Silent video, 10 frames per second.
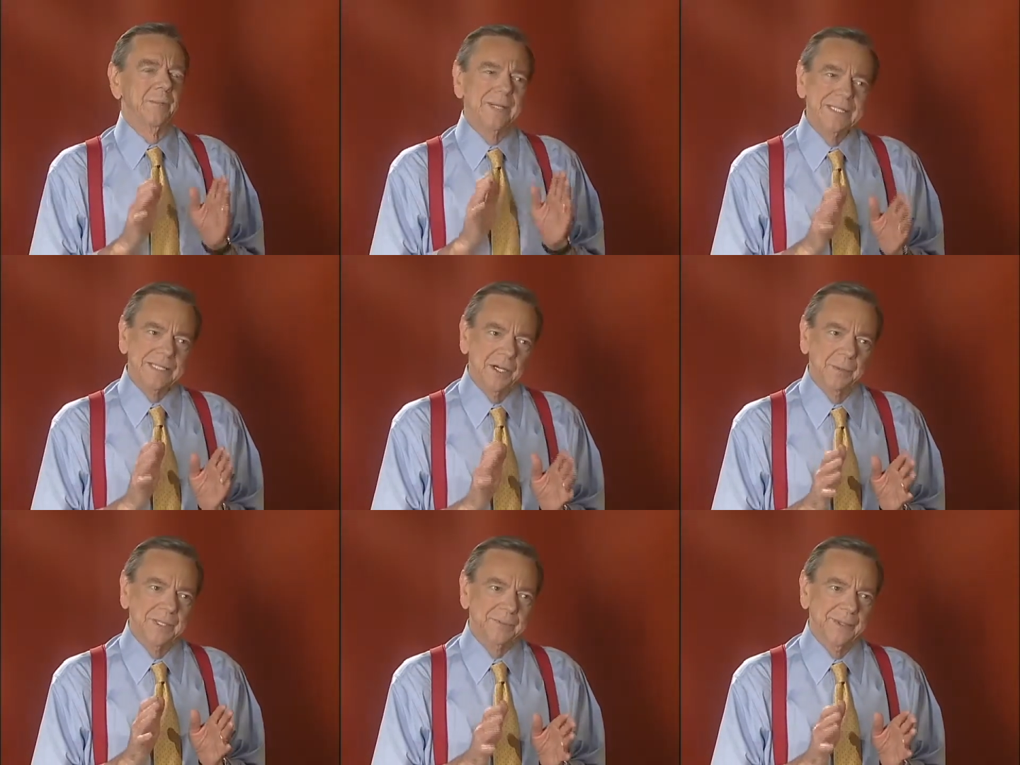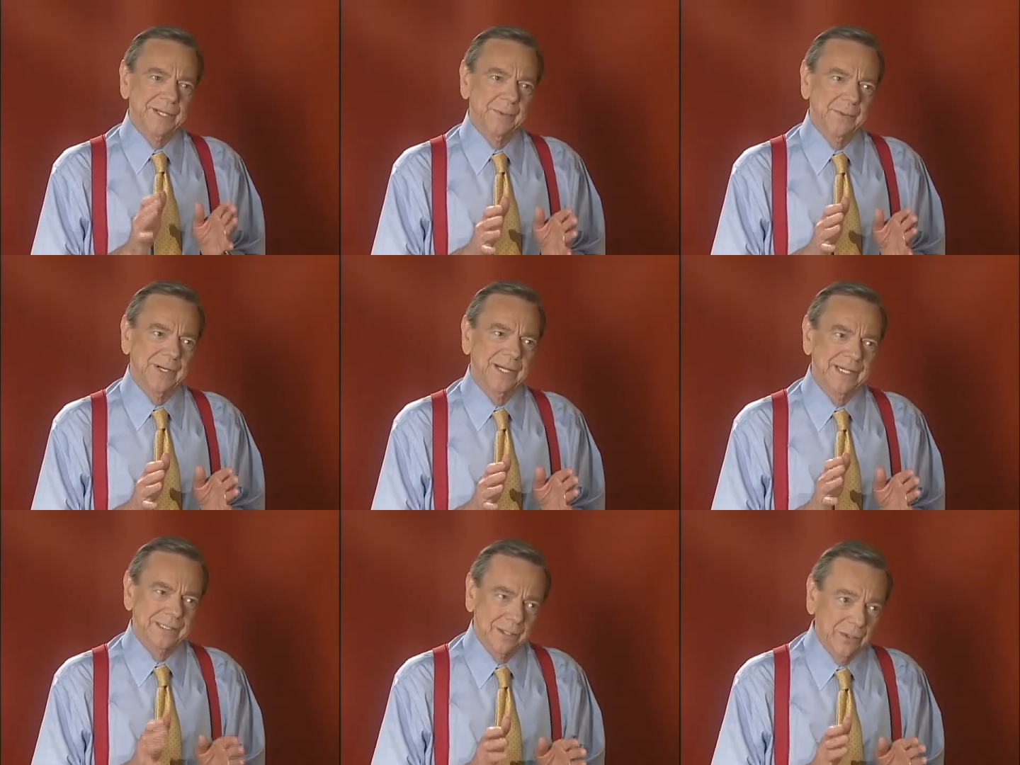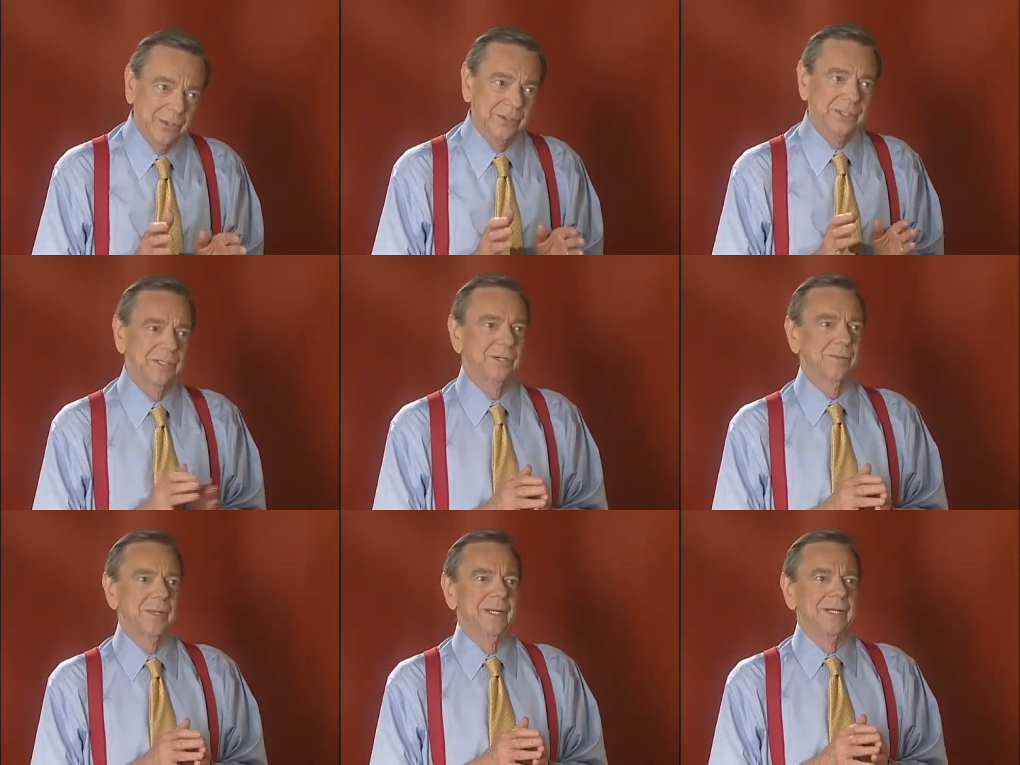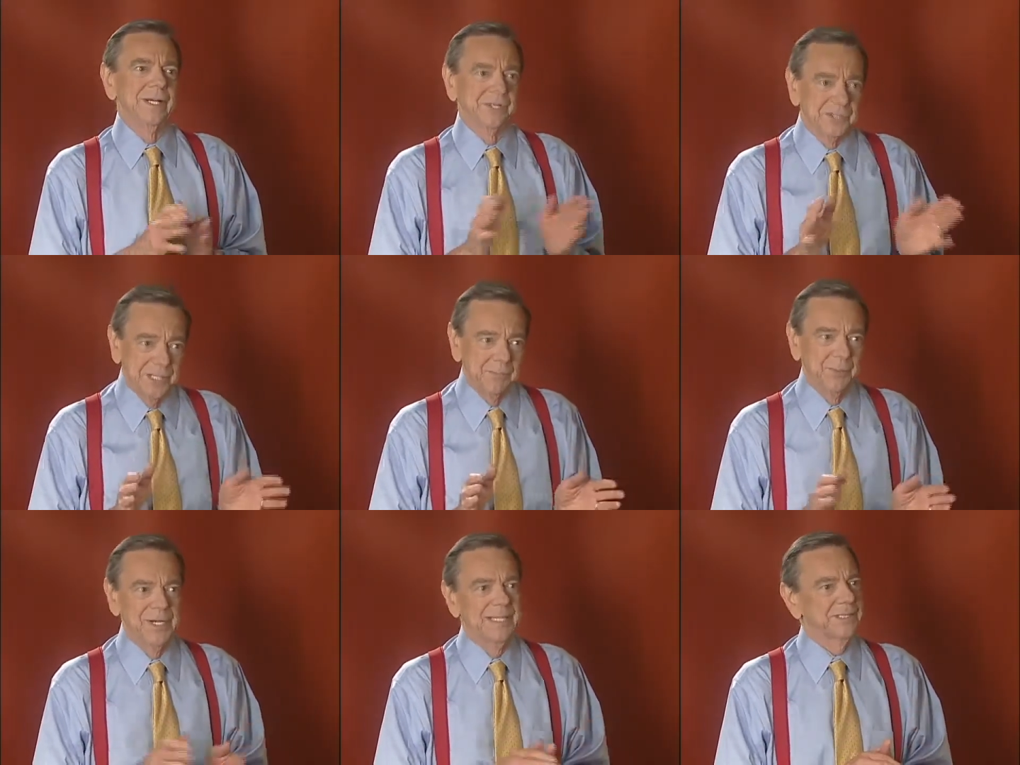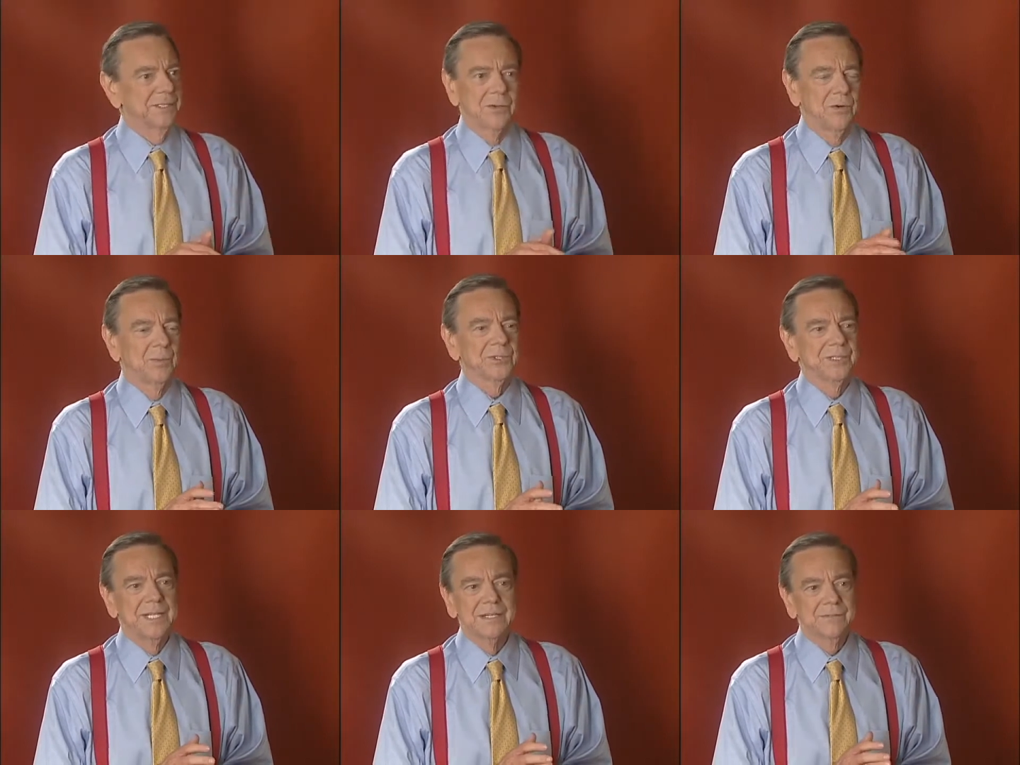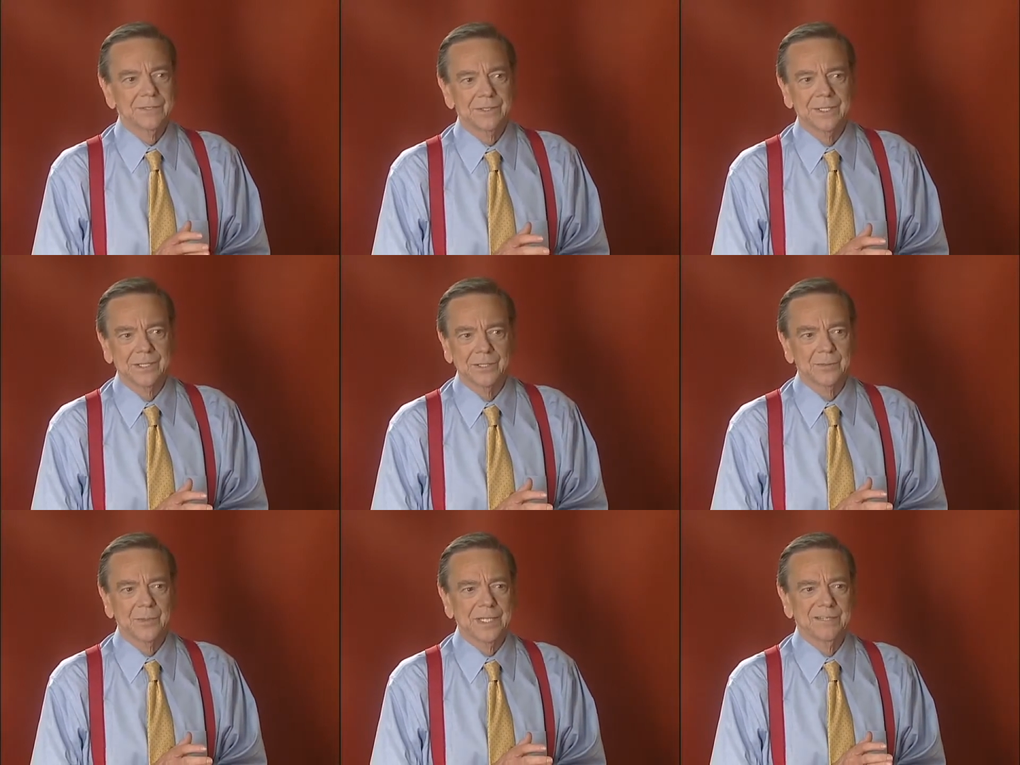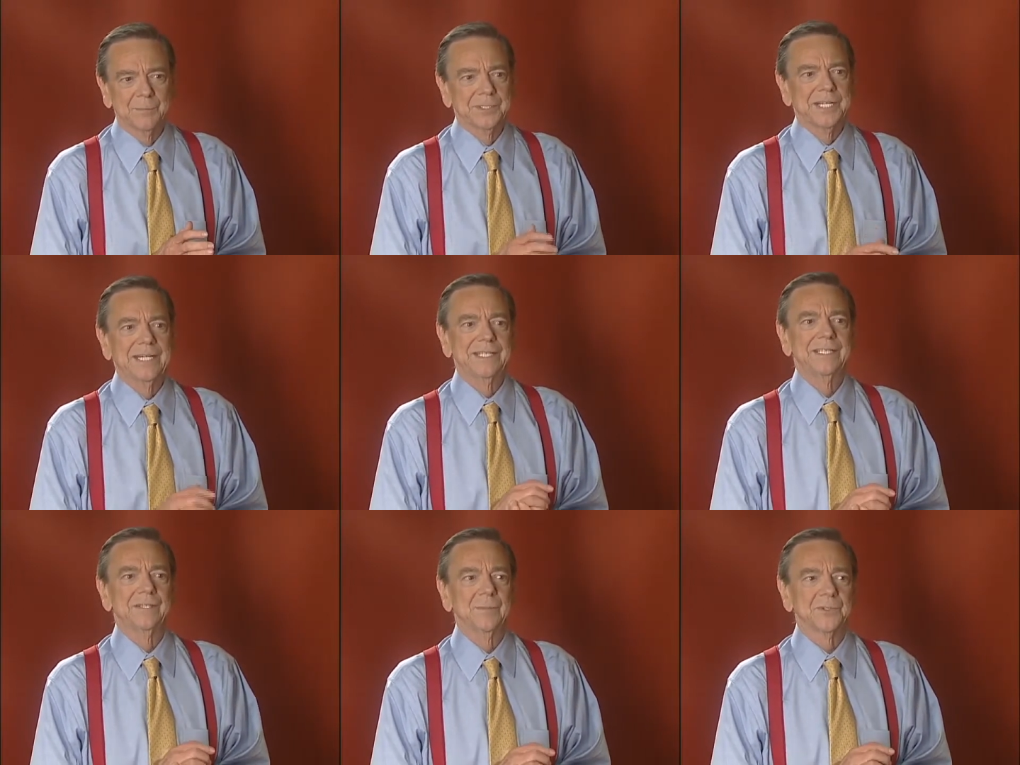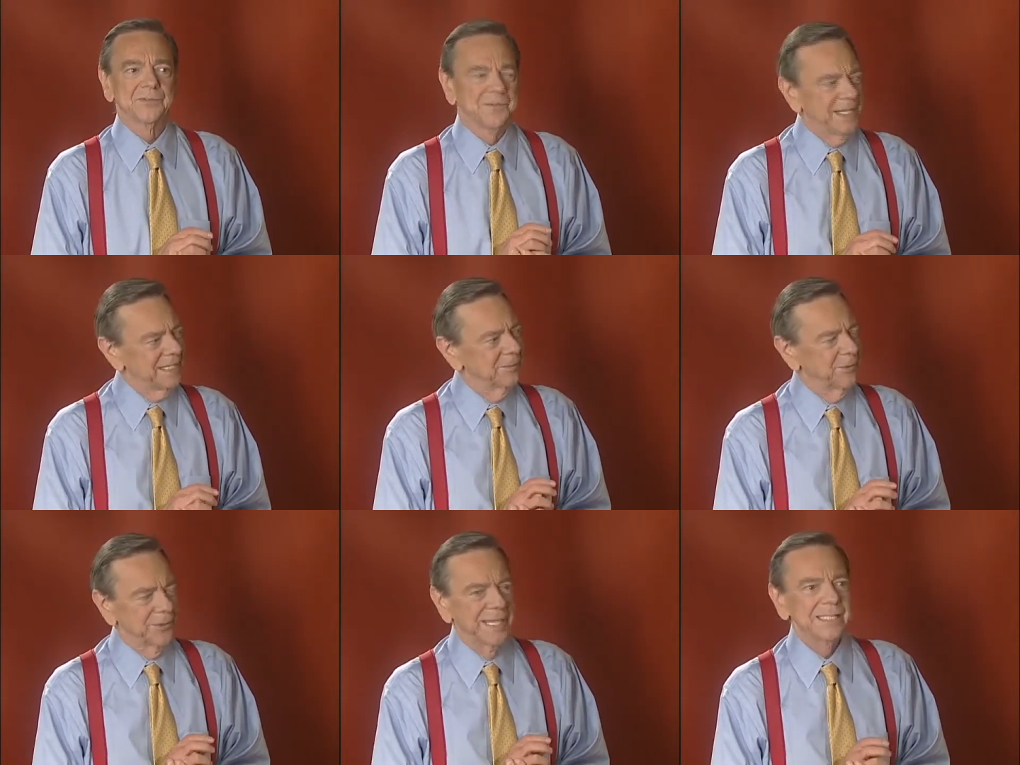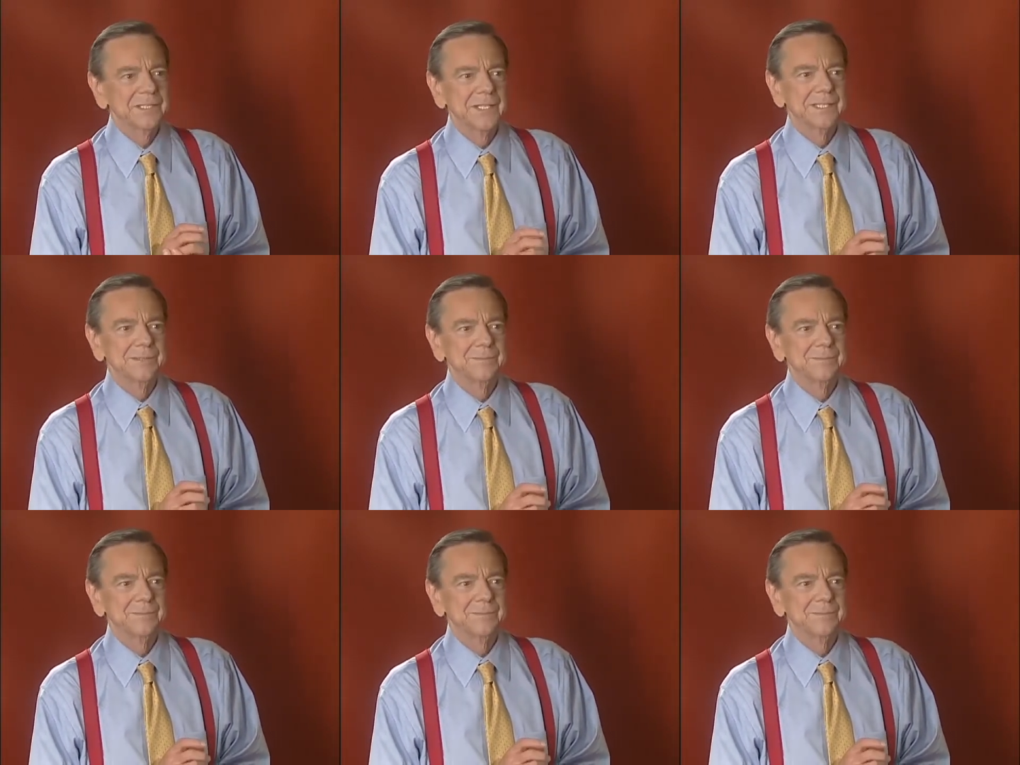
Please help explain why, in the long term, a cheap price is almost never a good way of protecting your most valuable asset.